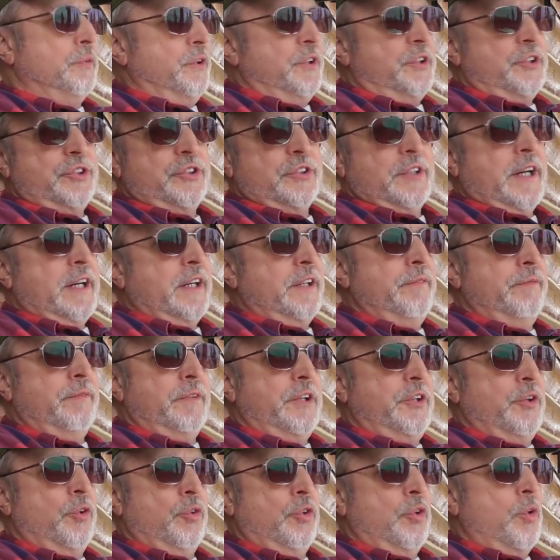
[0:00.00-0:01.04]
which I
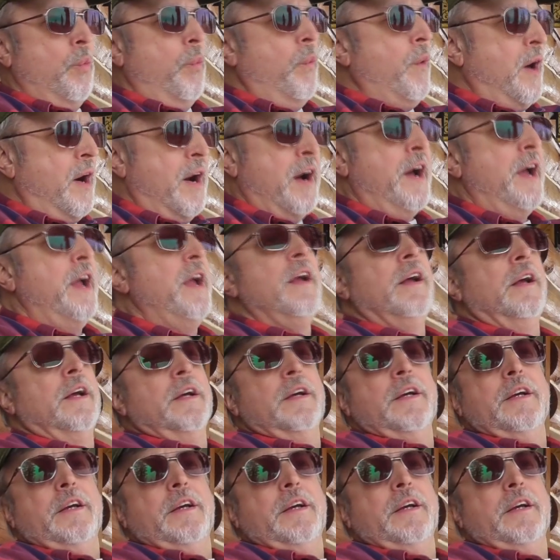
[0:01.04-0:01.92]
don't know why.